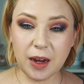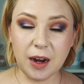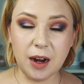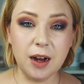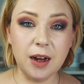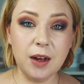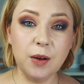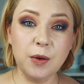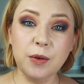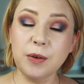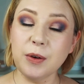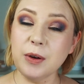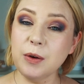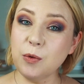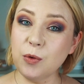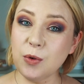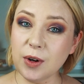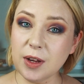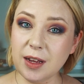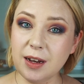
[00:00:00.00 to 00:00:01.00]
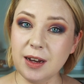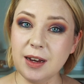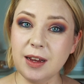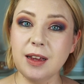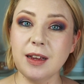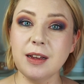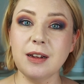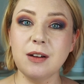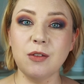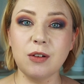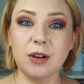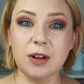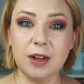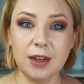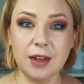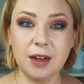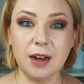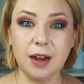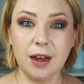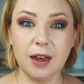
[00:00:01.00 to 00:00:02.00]
I really,
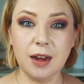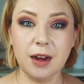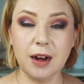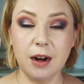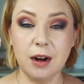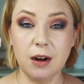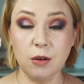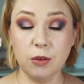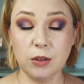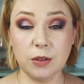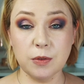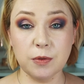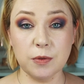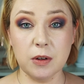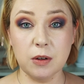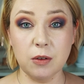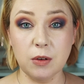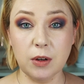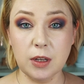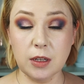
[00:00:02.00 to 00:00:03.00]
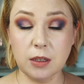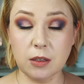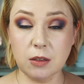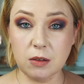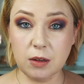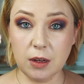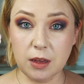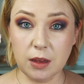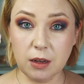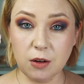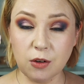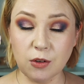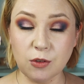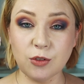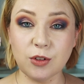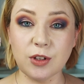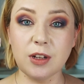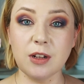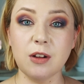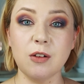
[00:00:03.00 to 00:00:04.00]
really like how this foundation and the
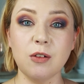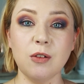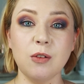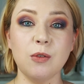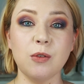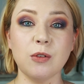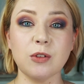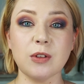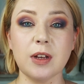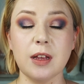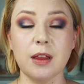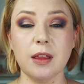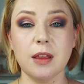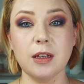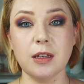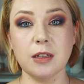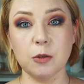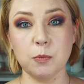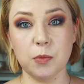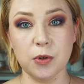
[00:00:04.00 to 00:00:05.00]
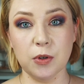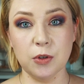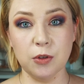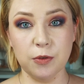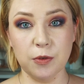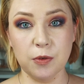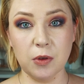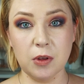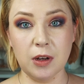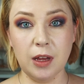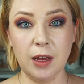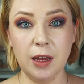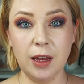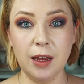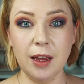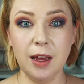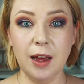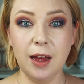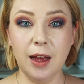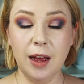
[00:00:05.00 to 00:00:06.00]
concealer looks at this point of the
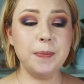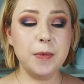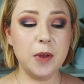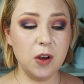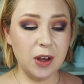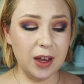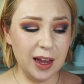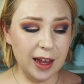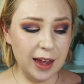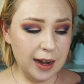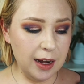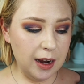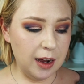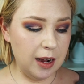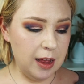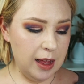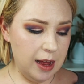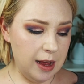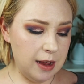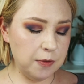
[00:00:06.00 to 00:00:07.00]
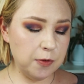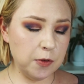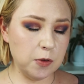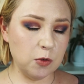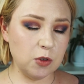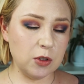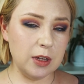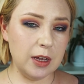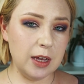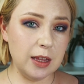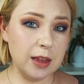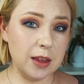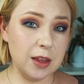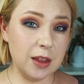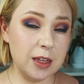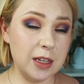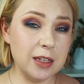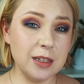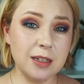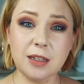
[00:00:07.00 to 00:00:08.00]
day. Again, I have to say
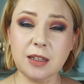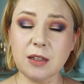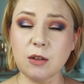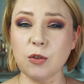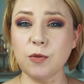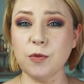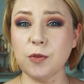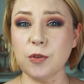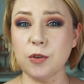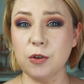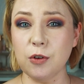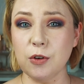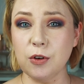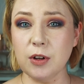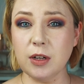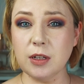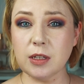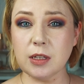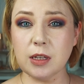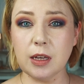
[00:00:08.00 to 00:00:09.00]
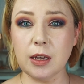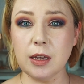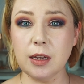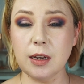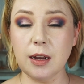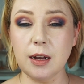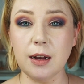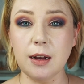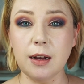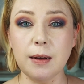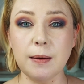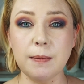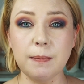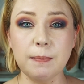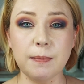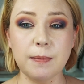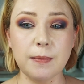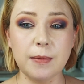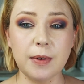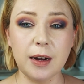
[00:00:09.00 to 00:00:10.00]
that this is not for oily skin.
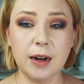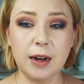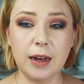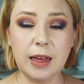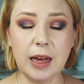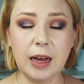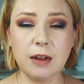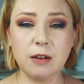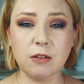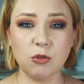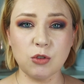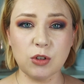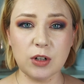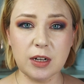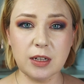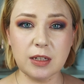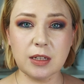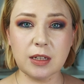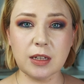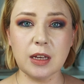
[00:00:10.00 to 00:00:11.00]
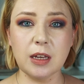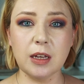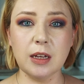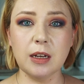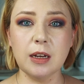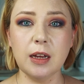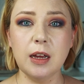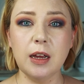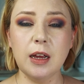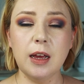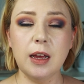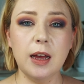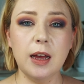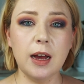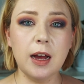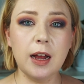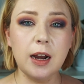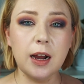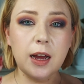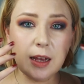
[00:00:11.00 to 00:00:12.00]
I have dry skin,
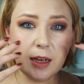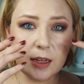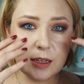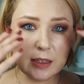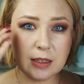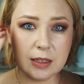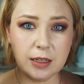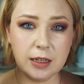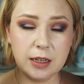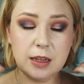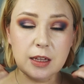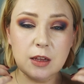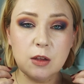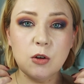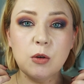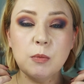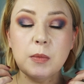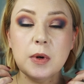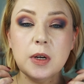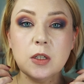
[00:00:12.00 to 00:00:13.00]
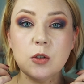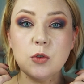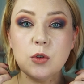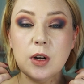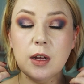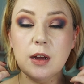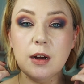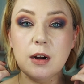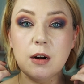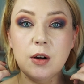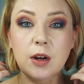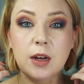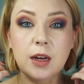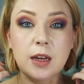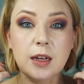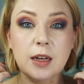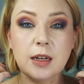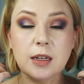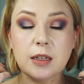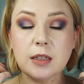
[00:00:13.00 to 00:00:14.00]
and I can see that on my dry
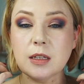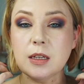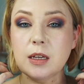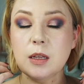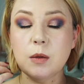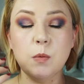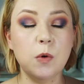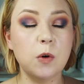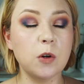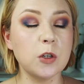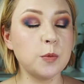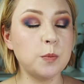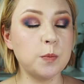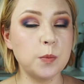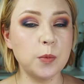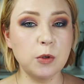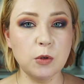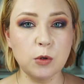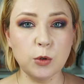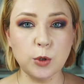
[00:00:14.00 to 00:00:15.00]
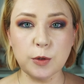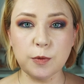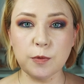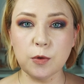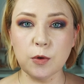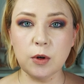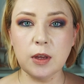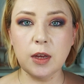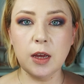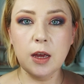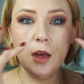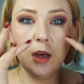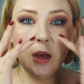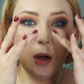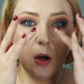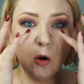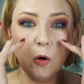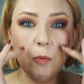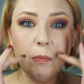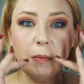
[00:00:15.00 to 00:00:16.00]
areas it works beautifully.
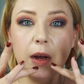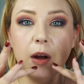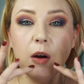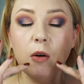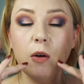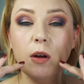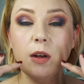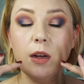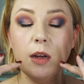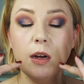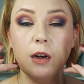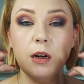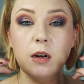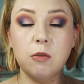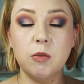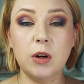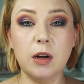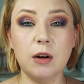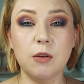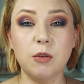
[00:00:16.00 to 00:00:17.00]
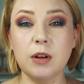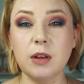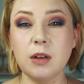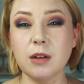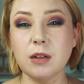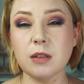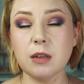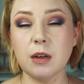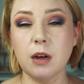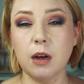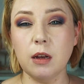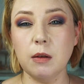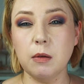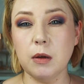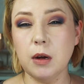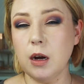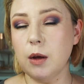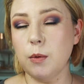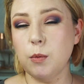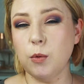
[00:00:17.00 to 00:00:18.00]
On my oily areas
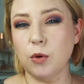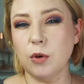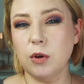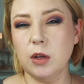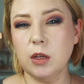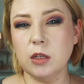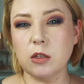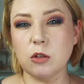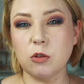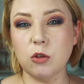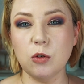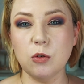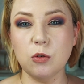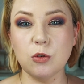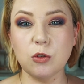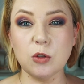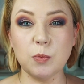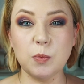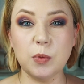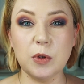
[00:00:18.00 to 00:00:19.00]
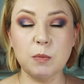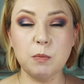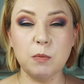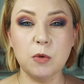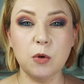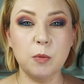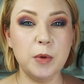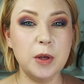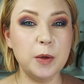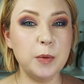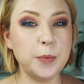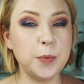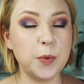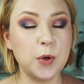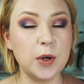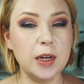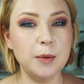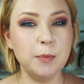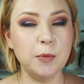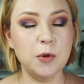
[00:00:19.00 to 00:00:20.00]
I would need to use a bit more maybe
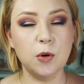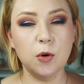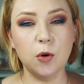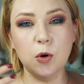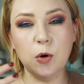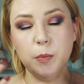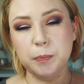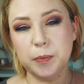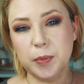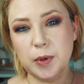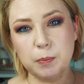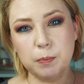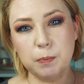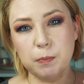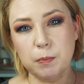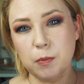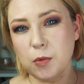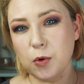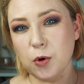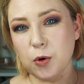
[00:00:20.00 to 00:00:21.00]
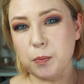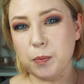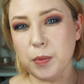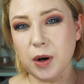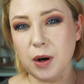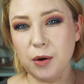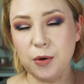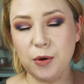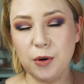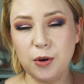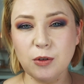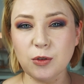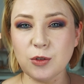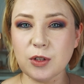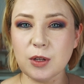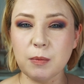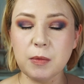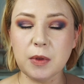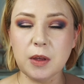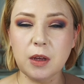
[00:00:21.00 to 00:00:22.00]
primer or a bit more powder or
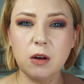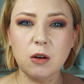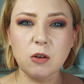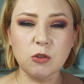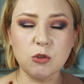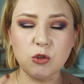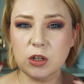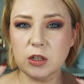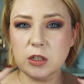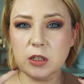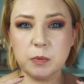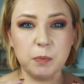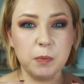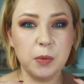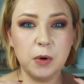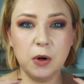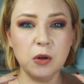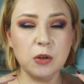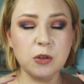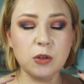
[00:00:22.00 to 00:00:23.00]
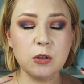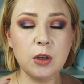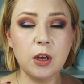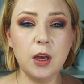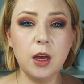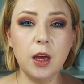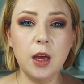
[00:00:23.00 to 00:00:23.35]
something, or just blot.